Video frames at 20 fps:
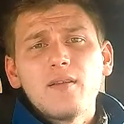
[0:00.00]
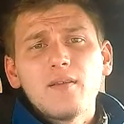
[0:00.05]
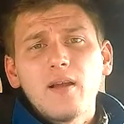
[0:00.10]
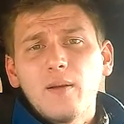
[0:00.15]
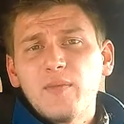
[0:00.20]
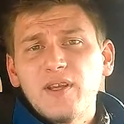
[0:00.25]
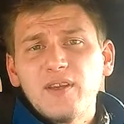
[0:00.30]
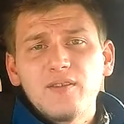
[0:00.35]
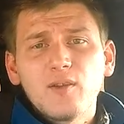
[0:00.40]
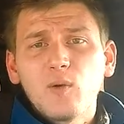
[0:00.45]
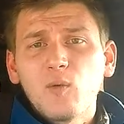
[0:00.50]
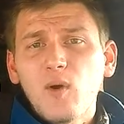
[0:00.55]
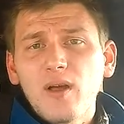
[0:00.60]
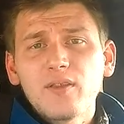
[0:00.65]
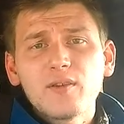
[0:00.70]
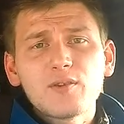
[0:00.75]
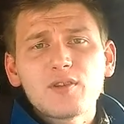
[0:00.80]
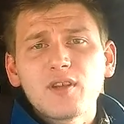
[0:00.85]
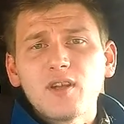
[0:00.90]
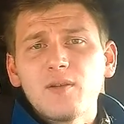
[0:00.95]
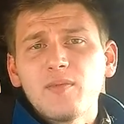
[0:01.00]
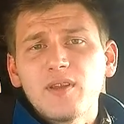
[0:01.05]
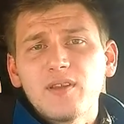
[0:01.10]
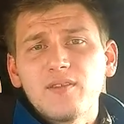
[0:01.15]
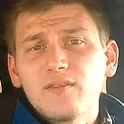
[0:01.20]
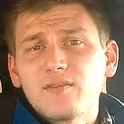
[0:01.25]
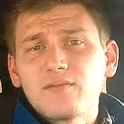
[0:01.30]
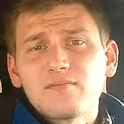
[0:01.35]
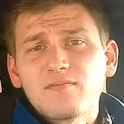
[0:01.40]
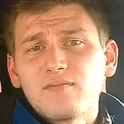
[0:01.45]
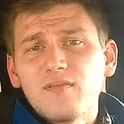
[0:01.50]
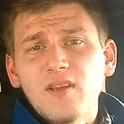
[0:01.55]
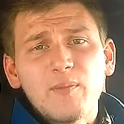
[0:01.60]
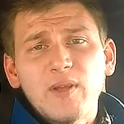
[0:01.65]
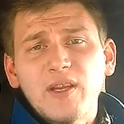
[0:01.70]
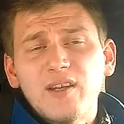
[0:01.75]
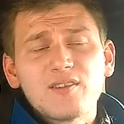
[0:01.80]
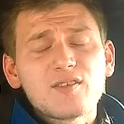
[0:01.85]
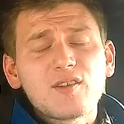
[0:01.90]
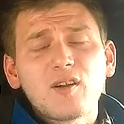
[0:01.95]
I mean, the weather's going to be, I
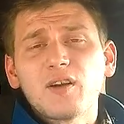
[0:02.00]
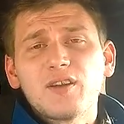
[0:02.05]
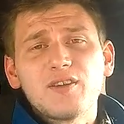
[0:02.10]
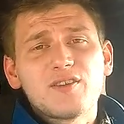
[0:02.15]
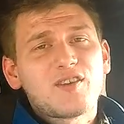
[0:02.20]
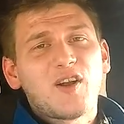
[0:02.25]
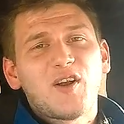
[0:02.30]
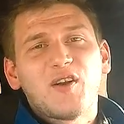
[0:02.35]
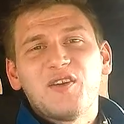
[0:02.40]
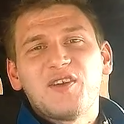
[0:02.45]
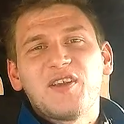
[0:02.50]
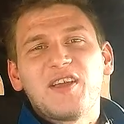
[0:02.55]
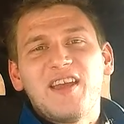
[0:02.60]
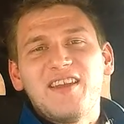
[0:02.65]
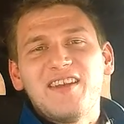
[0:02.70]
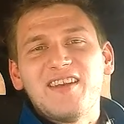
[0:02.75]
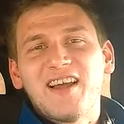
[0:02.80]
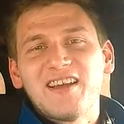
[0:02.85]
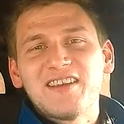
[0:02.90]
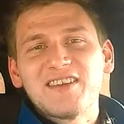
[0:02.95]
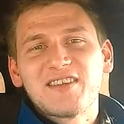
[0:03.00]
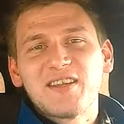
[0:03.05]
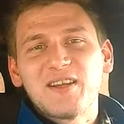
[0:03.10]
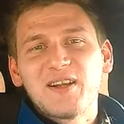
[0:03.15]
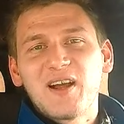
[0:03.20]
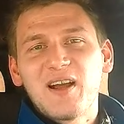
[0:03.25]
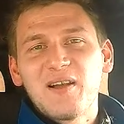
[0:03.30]
mean, it's already starting to get nice here.